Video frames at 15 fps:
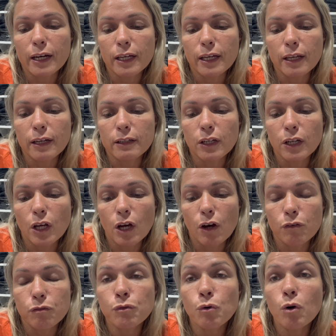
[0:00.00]
And, you
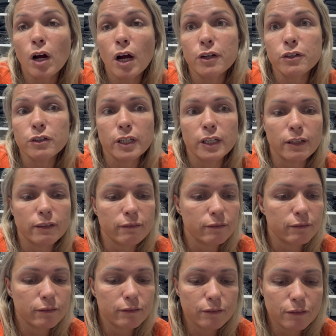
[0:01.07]
know,
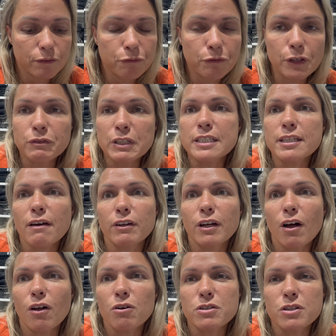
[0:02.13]

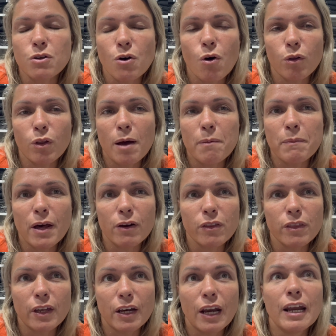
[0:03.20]
$457 is a whole lot better
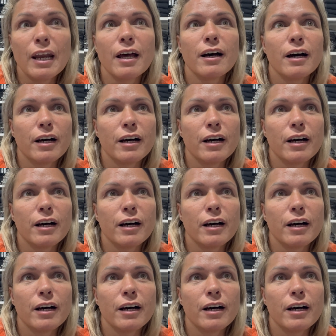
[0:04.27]
than,